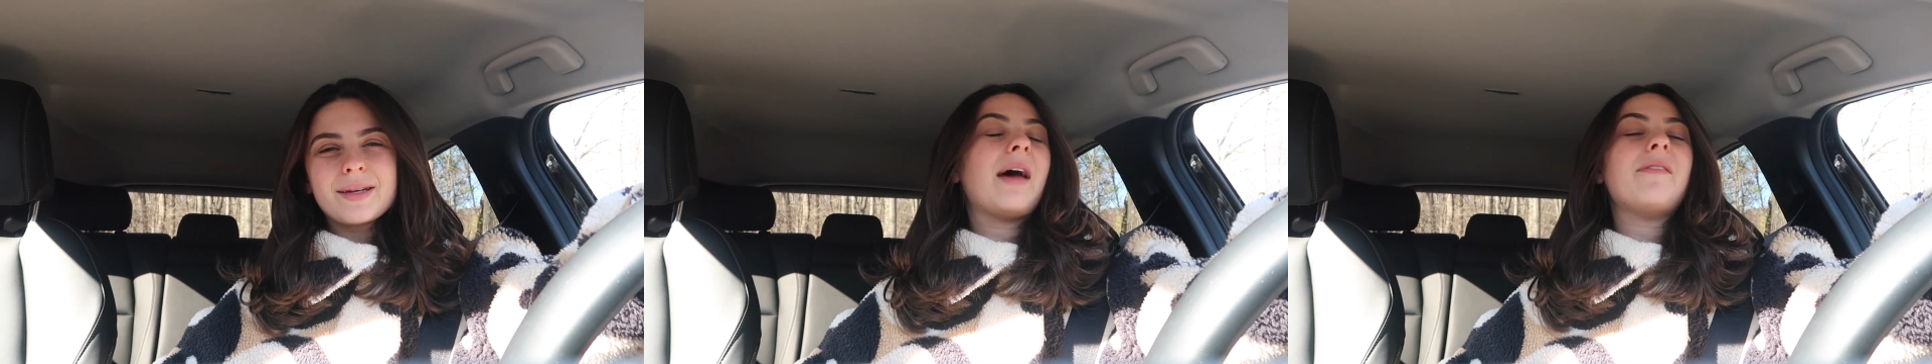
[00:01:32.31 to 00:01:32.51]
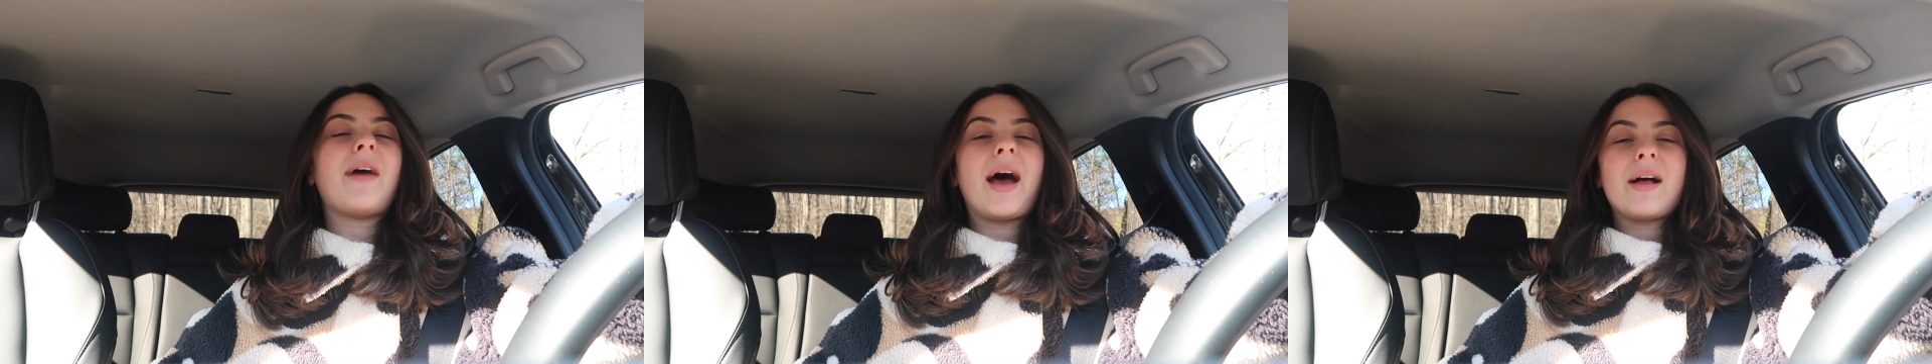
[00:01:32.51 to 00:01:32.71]

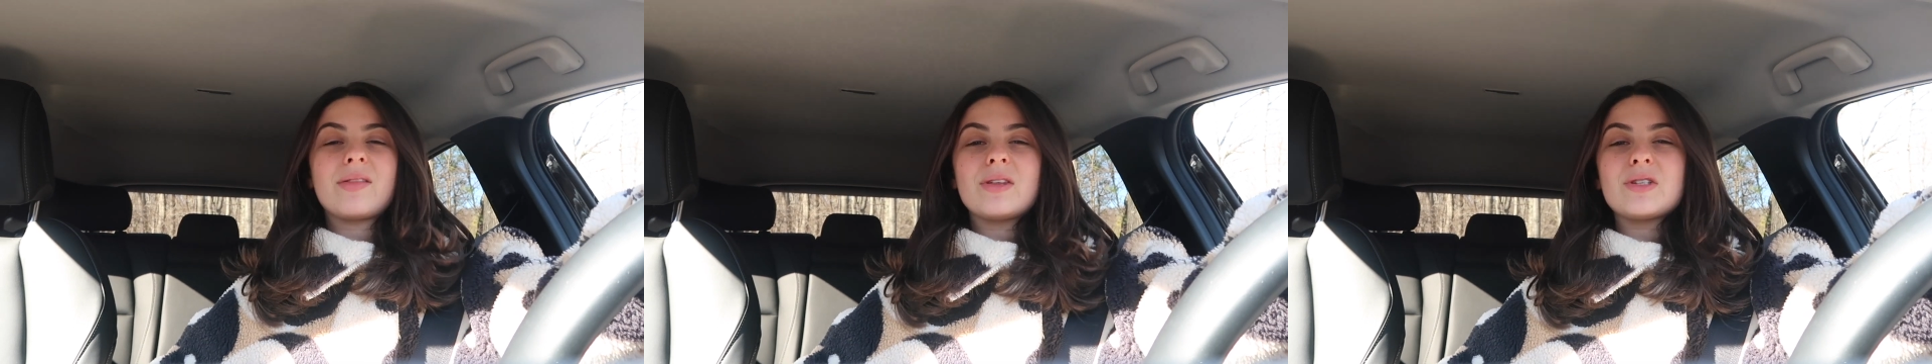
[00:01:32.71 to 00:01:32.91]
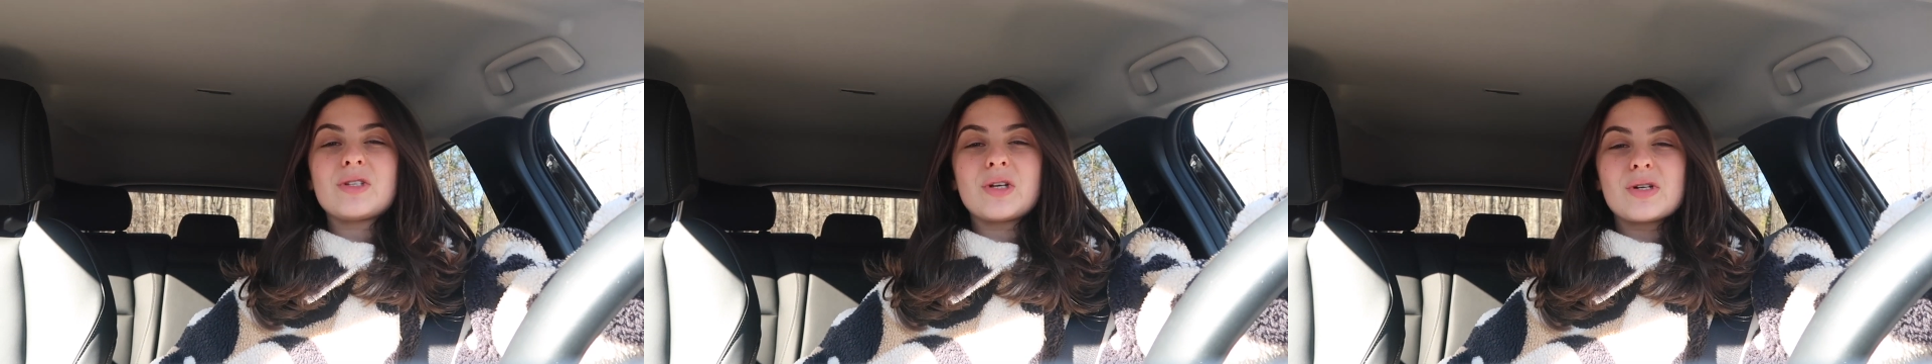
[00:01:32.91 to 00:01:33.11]
I've
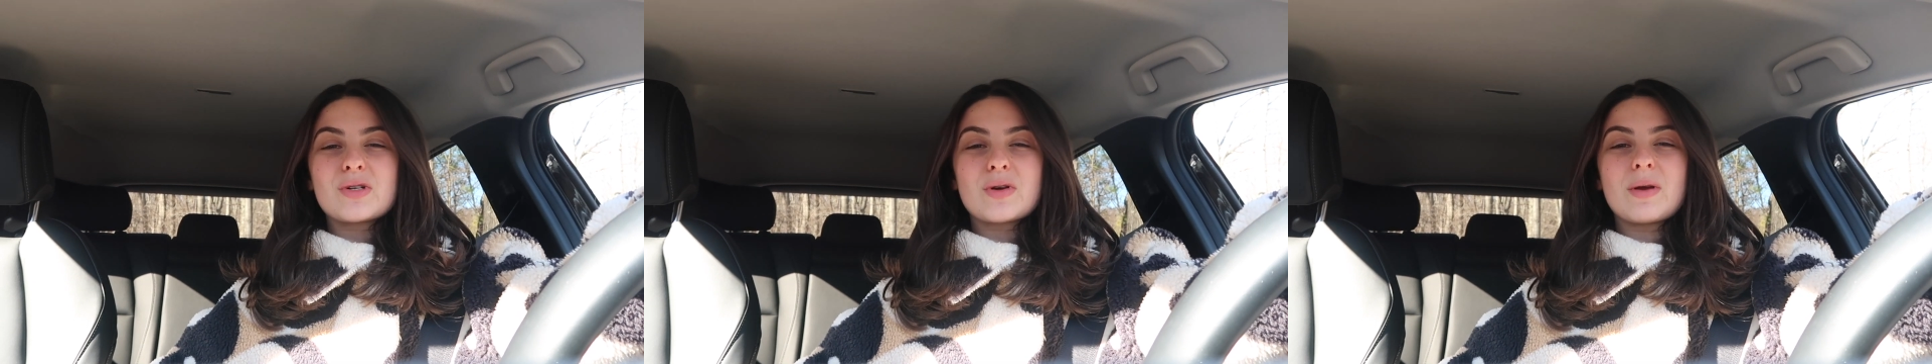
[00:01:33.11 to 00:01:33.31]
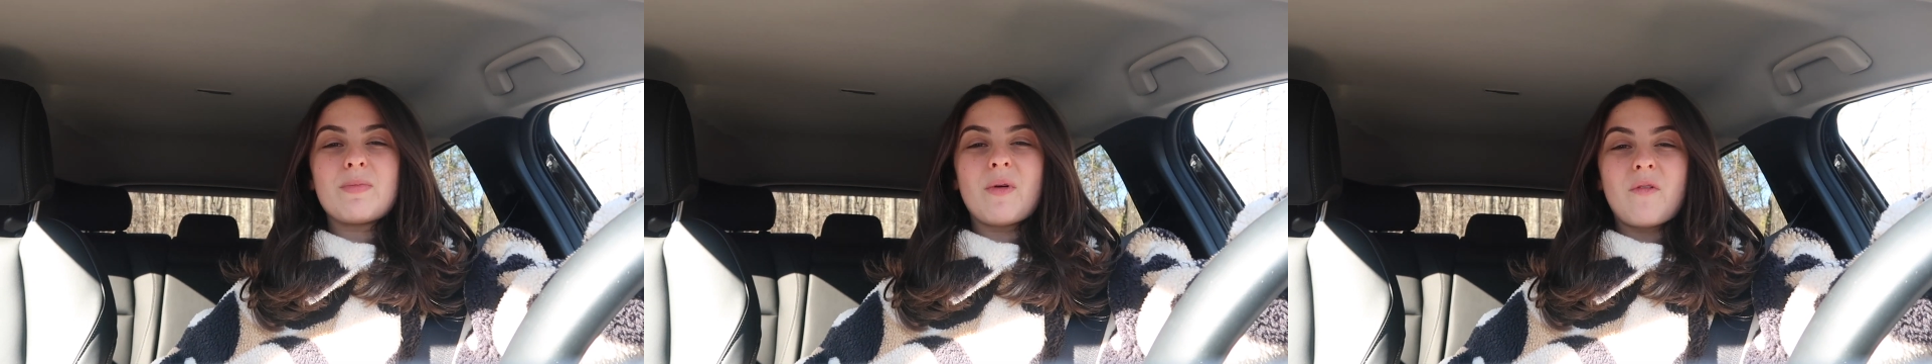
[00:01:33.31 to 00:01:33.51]
had this
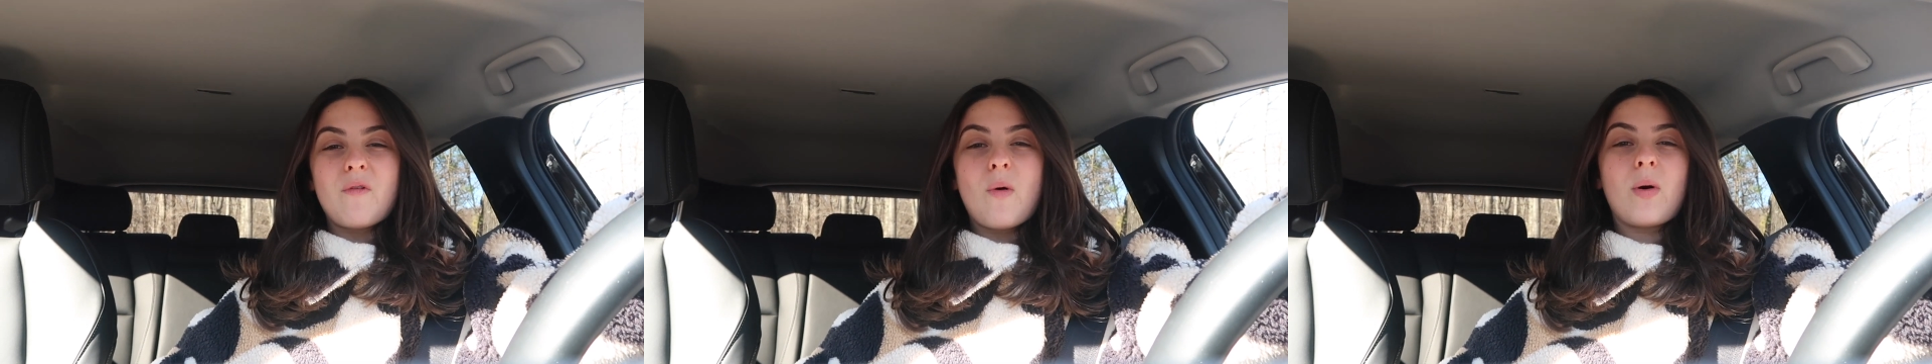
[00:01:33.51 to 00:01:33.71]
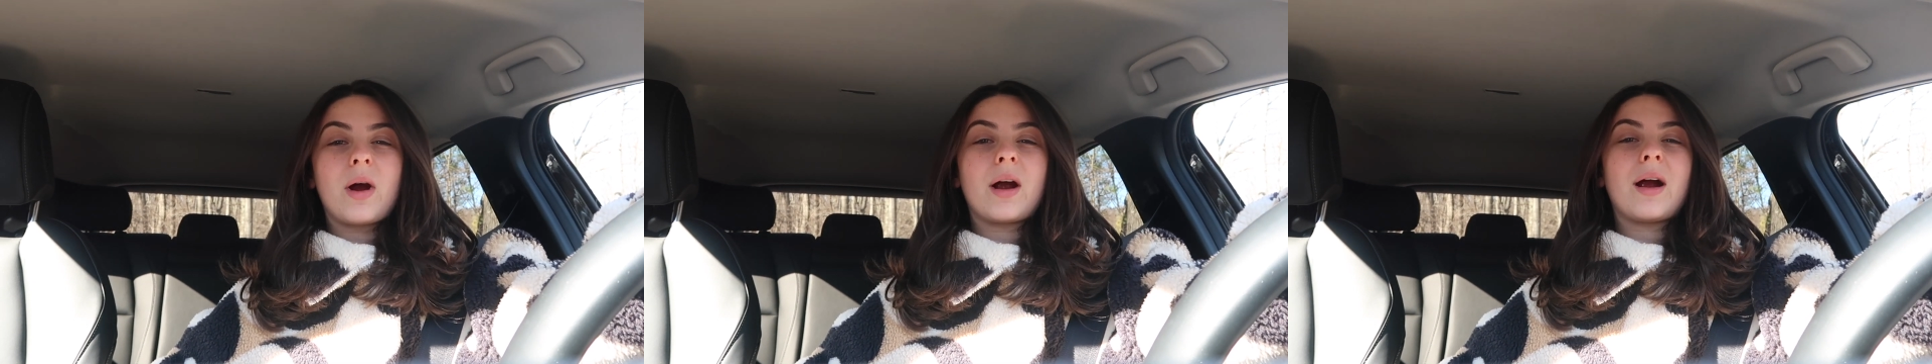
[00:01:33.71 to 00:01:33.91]
surgery
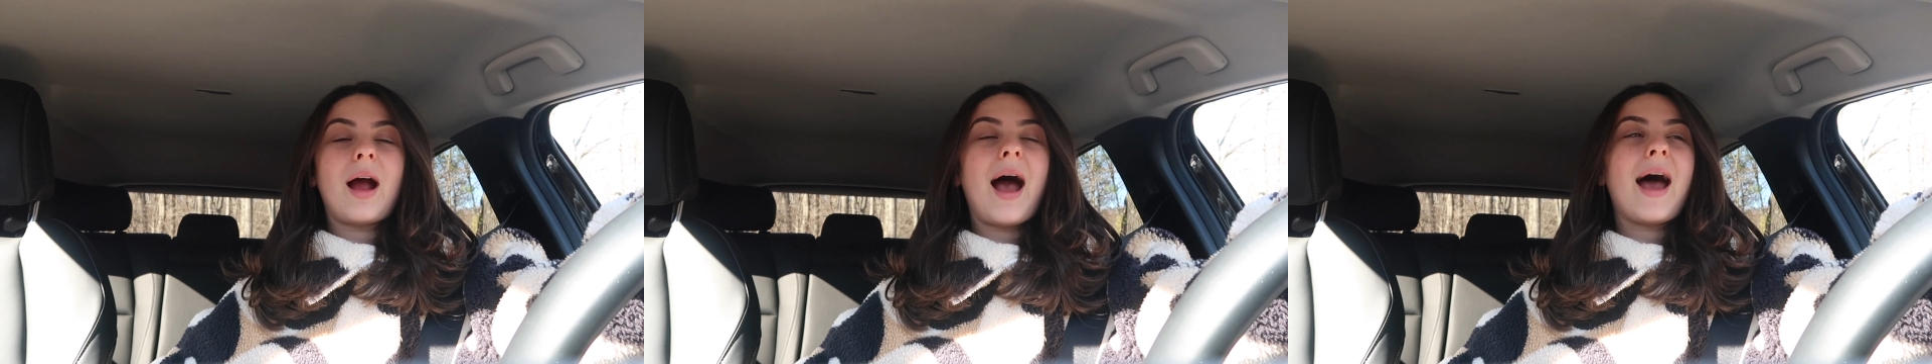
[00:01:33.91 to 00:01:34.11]
before.